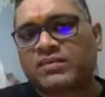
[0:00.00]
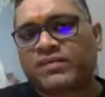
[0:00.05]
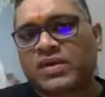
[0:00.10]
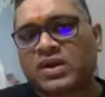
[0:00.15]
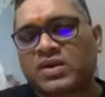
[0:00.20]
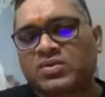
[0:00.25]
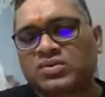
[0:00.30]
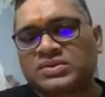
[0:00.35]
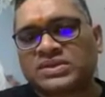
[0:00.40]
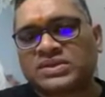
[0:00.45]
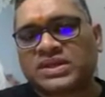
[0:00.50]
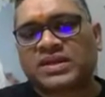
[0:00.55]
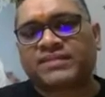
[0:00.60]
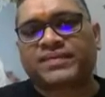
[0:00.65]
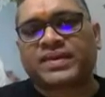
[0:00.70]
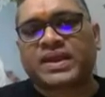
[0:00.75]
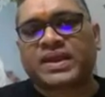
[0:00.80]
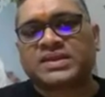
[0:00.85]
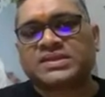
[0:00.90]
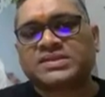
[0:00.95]
of unknown
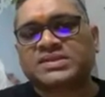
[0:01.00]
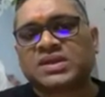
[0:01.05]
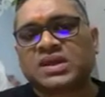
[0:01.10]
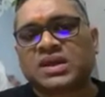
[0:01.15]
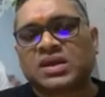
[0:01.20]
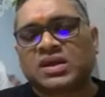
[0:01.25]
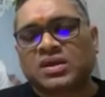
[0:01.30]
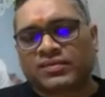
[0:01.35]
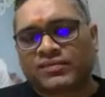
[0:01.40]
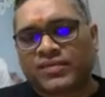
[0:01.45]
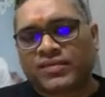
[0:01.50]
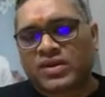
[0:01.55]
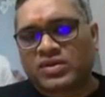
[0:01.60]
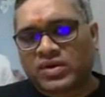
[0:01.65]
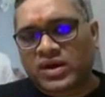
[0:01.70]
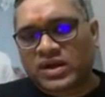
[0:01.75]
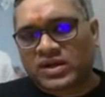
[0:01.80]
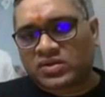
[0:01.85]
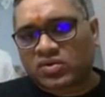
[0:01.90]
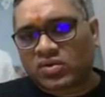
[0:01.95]
significance, when
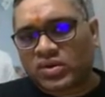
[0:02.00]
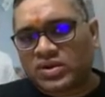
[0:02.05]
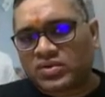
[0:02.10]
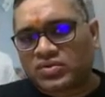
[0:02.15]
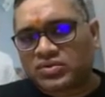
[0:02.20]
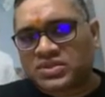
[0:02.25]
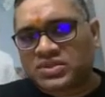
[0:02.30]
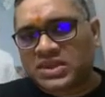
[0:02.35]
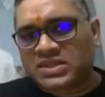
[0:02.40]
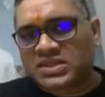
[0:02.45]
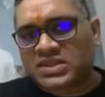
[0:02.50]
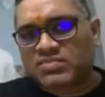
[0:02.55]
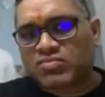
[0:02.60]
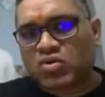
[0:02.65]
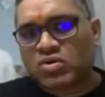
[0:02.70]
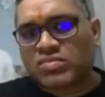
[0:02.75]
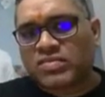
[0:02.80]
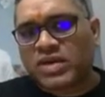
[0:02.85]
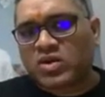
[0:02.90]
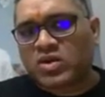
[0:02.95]
you are going to check the
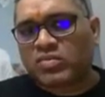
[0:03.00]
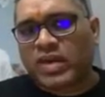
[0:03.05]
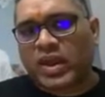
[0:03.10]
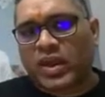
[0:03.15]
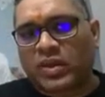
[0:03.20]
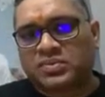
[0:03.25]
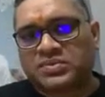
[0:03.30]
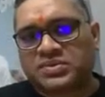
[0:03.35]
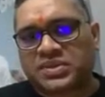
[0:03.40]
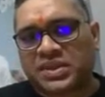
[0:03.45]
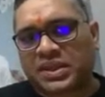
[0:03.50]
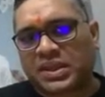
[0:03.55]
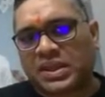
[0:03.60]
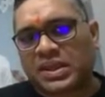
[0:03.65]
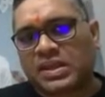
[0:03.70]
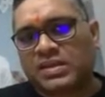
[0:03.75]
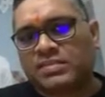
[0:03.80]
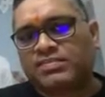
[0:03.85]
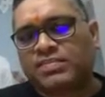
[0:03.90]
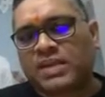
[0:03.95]
bone marrow biopsy,
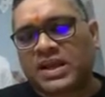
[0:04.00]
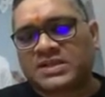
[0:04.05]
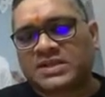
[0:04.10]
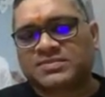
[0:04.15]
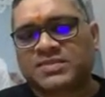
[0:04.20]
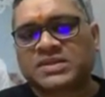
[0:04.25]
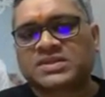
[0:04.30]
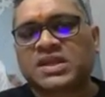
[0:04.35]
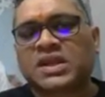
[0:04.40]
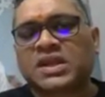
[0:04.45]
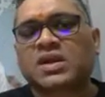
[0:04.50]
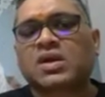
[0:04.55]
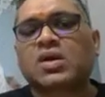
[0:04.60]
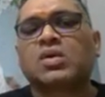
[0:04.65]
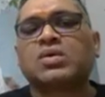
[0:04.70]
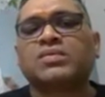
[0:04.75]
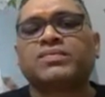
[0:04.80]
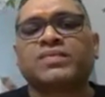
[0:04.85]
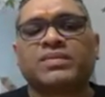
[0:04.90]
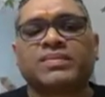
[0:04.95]
plasma cell
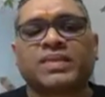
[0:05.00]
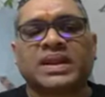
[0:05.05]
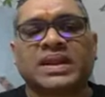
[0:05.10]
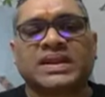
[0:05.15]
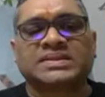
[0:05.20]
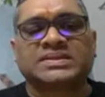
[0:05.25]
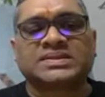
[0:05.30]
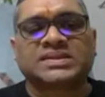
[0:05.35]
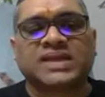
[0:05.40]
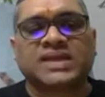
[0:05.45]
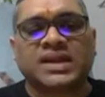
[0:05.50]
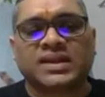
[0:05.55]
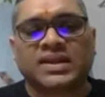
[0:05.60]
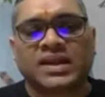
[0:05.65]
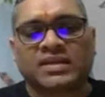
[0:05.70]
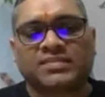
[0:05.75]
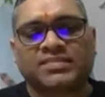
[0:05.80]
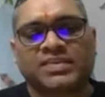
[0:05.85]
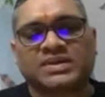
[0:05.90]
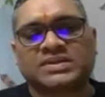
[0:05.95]
count will be less than
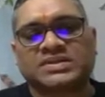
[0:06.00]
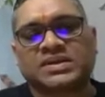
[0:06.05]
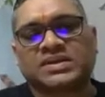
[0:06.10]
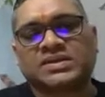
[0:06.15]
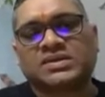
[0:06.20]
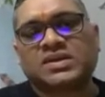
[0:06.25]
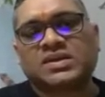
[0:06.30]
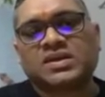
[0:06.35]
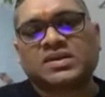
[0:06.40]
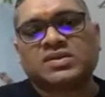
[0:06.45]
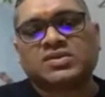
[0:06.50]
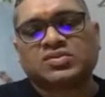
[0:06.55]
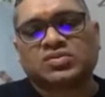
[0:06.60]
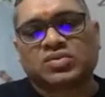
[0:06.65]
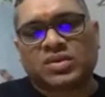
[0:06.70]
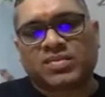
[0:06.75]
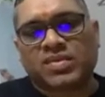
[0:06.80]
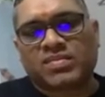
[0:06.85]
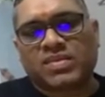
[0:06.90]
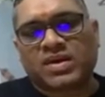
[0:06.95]
10%.
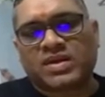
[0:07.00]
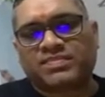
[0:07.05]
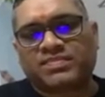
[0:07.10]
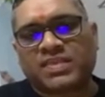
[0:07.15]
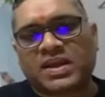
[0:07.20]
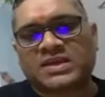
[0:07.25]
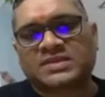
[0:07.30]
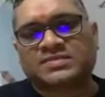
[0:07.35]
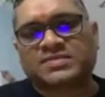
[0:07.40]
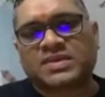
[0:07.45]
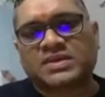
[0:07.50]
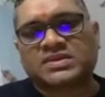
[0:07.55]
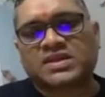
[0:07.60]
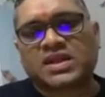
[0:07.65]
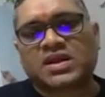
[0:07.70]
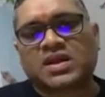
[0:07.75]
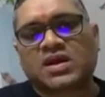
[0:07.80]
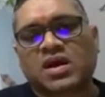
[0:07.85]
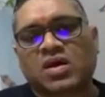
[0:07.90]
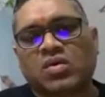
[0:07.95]
So remember, plasma
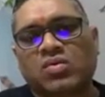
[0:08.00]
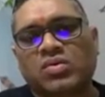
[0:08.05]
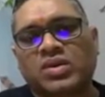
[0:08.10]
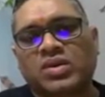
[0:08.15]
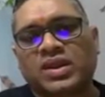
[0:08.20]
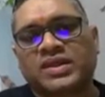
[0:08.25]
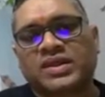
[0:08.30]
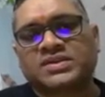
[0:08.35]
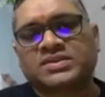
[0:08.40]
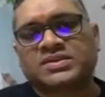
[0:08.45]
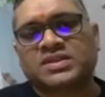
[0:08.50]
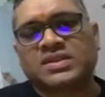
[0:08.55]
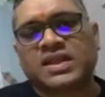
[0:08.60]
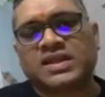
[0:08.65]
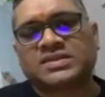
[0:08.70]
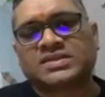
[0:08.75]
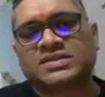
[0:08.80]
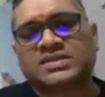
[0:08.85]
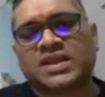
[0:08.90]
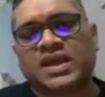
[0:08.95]
cell count is
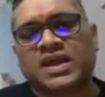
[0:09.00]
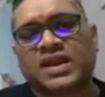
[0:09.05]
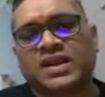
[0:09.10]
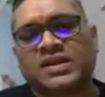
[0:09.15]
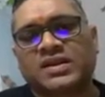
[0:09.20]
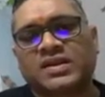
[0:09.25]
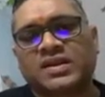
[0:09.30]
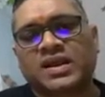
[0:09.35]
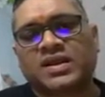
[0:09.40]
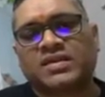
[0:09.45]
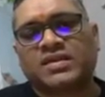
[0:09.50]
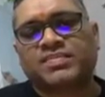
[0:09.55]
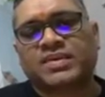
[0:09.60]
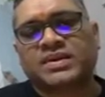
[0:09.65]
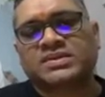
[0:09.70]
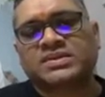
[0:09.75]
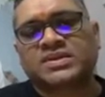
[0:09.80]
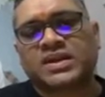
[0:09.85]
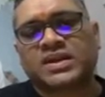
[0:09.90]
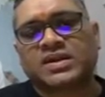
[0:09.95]
less than
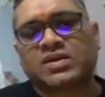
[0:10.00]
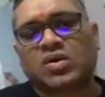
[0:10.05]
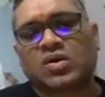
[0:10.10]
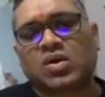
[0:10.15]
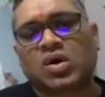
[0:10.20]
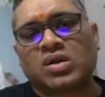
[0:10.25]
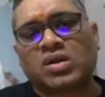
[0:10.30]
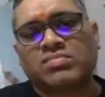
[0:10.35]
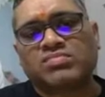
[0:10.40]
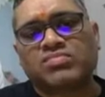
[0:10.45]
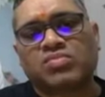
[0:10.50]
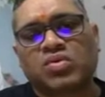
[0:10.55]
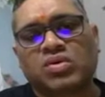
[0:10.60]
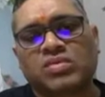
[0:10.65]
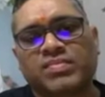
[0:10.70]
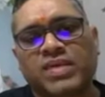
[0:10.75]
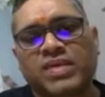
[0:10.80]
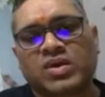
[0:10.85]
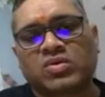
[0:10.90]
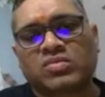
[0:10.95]
10% on
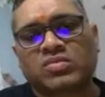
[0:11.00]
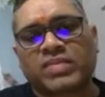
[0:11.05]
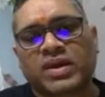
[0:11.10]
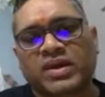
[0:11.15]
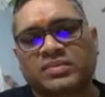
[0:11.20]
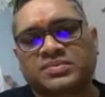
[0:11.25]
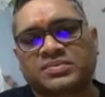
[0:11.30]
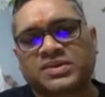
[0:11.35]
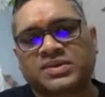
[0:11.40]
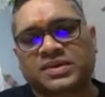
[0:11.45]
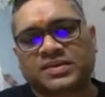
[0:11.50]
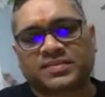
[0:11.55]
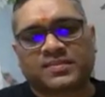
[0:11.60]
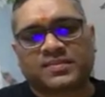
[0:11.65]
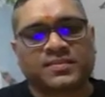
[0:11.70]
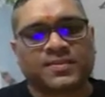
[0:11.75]
bone marrow biopsy,